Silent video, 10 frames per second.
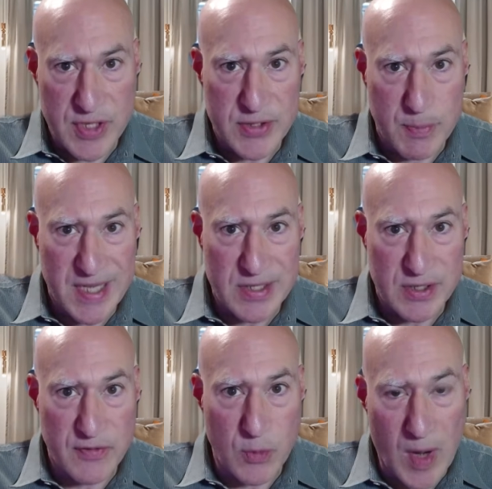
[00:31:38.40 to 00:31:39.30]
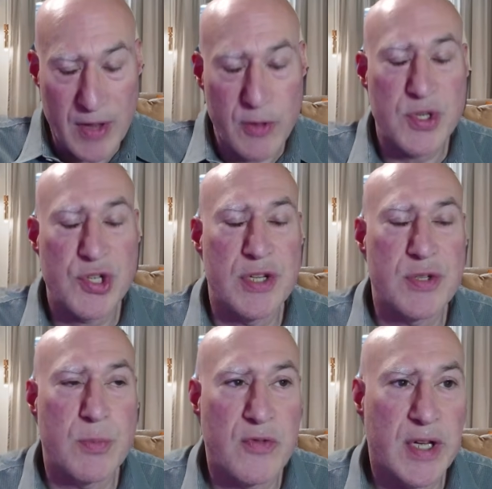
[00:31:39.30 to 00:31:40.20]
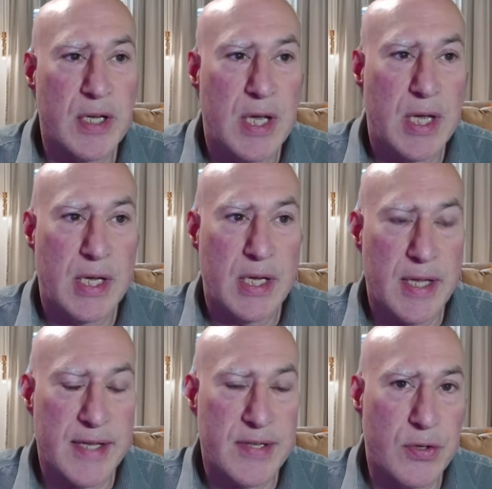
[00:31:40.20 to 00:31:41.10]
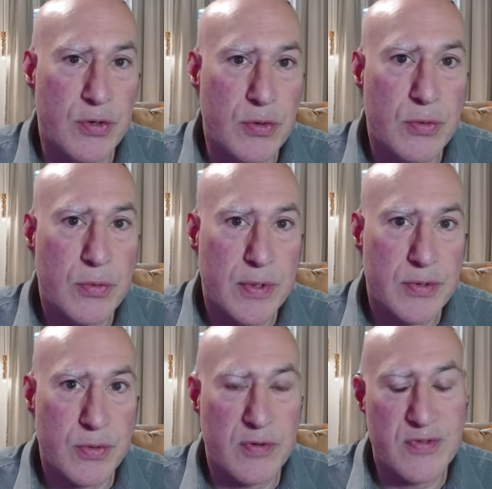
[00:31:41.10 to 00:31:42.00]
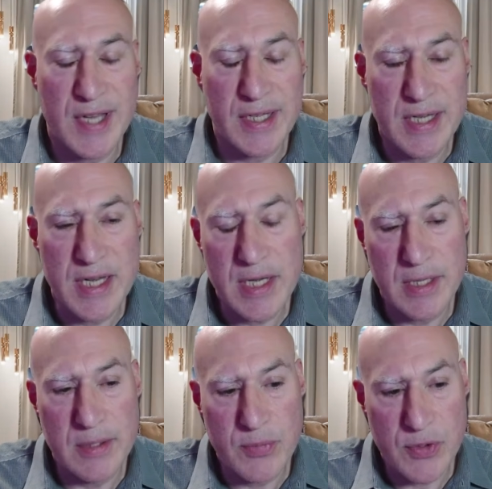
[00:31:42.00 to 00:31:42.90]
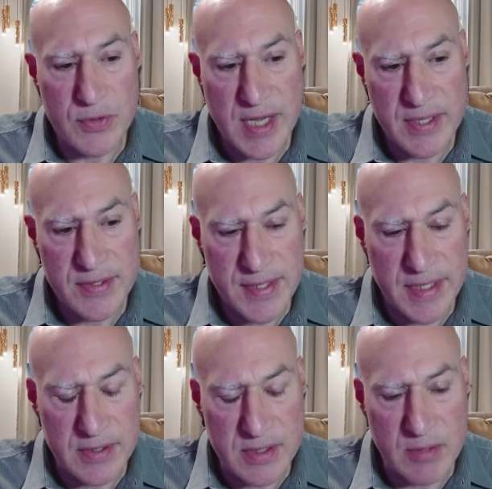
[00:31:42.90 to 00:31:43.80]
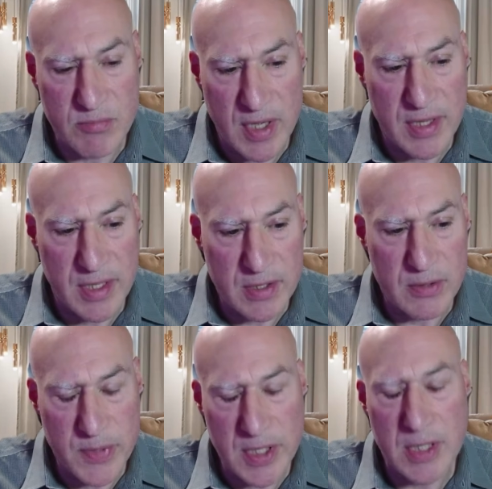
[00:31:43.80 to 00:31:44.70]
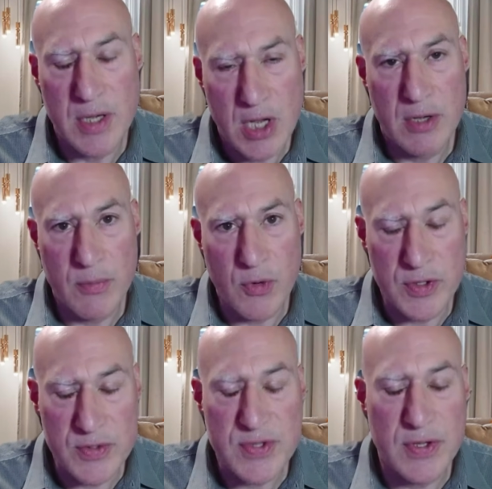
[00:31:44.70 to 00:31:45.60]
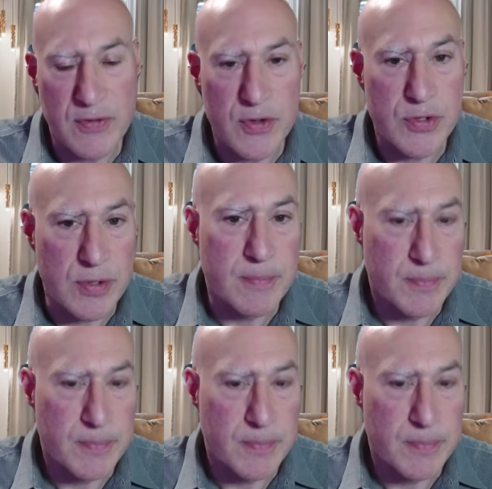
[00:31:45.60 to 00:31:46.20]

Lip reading: are being delivered while the machine is moving. That's a new sort of technique in protons, and I think it'll be more used in the future.